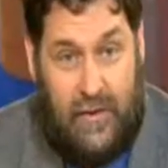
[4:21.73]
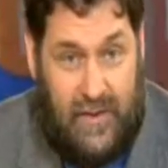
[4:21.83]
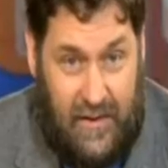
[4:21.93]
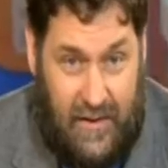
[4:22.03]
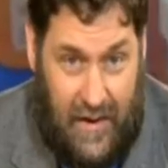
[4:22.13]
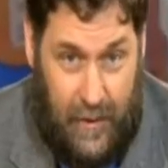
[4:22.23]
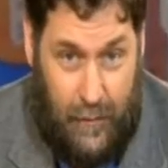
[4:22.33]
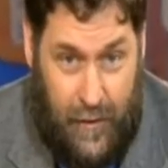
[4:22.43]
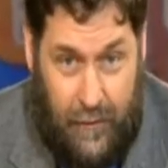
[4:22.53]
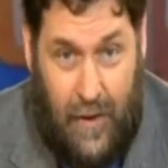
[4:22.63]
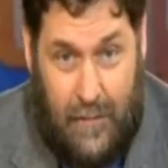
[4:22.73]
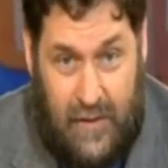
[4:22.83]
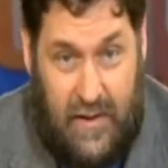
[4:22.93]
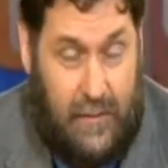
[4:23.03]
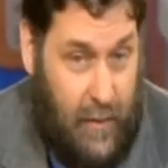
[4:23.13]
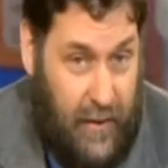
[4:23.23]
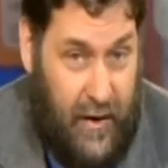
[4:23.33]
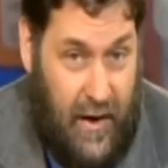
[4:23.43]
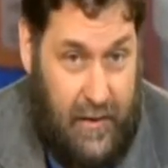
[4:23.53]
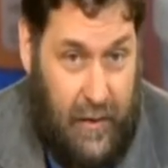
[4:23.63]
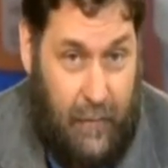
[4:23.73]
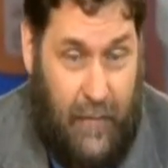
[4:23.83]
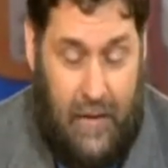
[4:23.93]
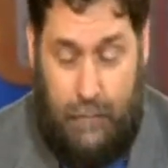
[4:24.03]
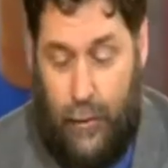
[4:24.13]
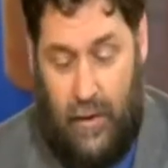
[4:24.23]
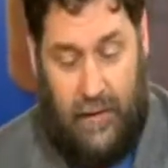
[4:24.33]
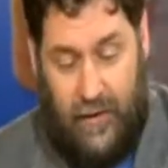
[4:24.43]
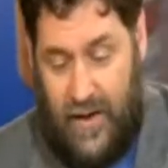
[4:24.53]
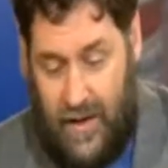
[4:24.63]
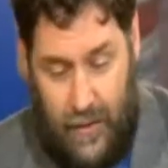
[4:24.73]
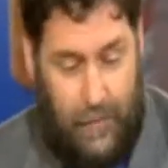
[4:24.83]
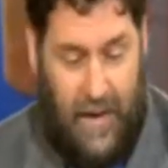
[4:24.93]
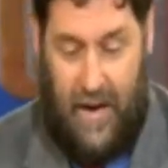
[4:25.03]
you sit down with the pharmacist or the doctor and pull everything out of the